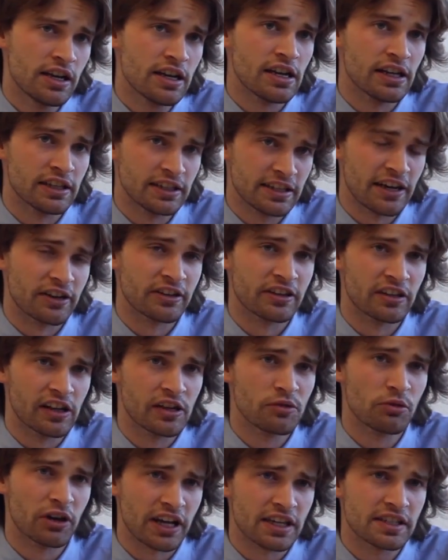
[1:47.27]

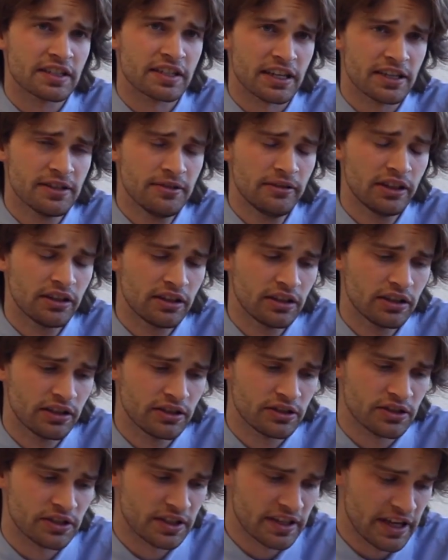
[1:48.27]
undoubtedly what I said
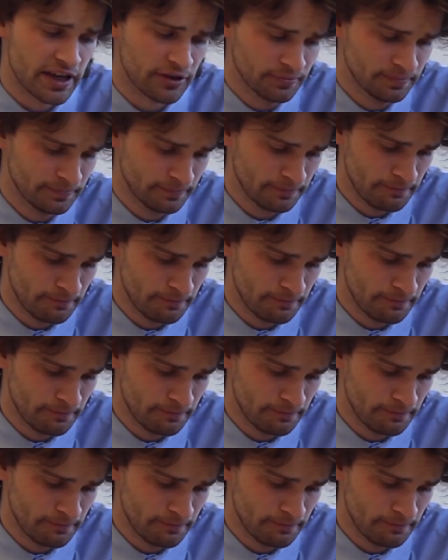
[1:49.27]
just now.